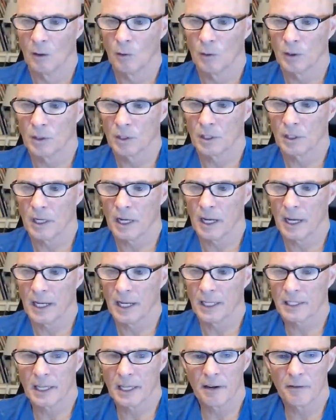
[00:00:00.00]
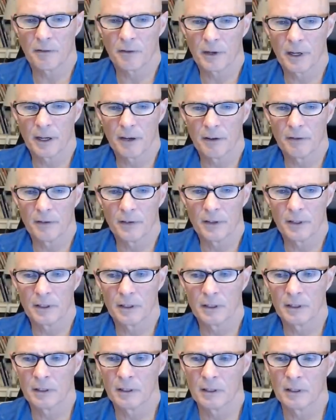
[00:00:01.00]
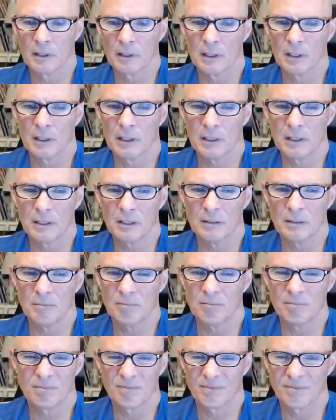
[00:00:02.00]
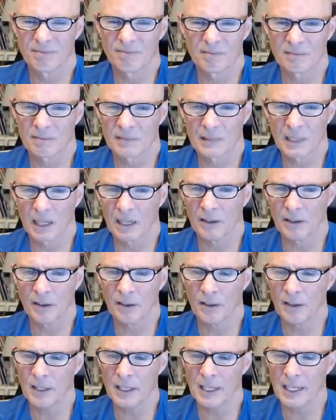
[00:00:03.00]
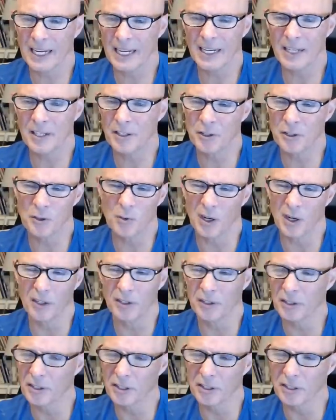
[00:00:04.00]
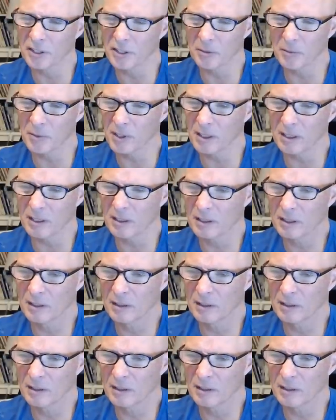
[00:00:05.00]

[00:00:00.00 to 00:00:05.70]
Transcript: what's the highest I've revved? Uh, I think 8,200 or something.